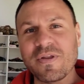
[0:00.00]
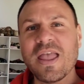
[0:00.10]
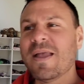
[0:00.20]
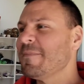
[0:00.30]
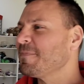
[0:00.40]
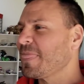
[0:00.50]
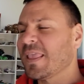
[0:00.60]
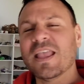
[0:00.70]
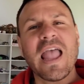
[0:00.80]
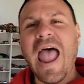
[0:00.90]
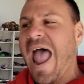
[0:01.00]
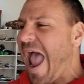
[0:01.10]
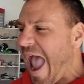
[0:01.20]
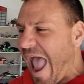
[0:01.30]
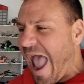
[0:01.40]
Is it okay if I open
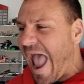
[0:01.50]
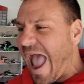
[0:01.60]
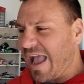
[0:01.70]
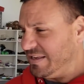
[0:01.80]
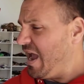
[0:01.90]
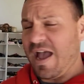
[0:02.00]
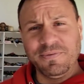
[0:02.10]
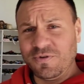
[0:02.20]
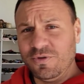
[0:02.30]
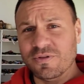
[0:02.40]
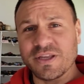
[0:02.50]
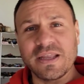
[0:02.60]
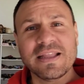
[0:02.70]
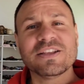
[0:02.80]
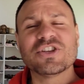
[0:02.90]
this card for you? Yeah, absolutely.
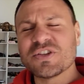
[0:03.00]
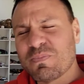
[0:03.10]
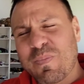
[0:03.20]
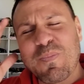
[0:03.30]
Okay, just